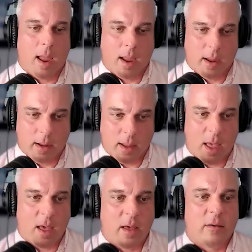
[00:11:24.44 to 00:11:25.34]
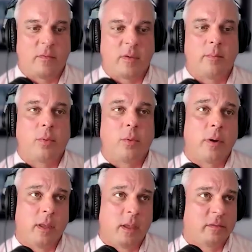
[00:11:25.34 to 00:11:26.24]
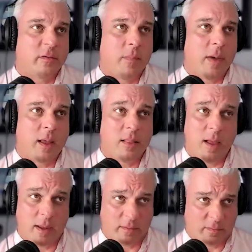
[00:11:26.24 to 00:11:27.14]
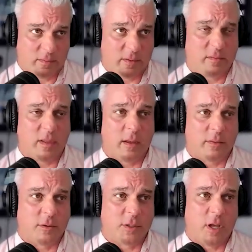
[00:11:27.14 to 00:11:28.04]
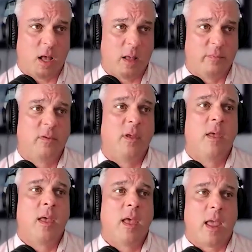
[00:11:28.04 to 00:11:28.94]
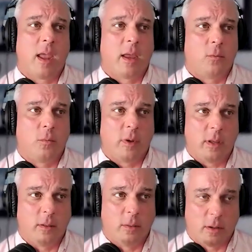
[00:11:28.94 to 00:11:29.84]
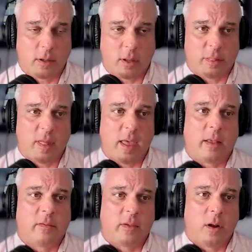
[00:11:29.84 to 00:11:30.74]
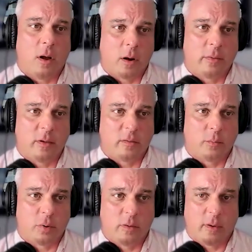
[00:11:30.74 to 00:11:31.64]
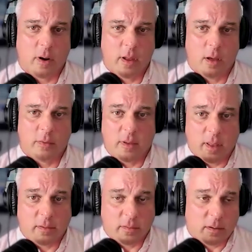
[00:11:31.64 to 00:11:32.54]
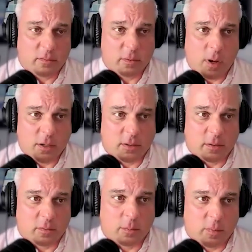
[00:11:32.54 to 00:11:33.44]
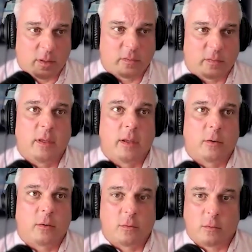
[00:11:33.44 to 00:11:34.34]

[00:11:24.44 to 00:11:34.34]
I have employees of my clients that stay at their jobs, and we look at things that are these improving our health. And that is the question. It's the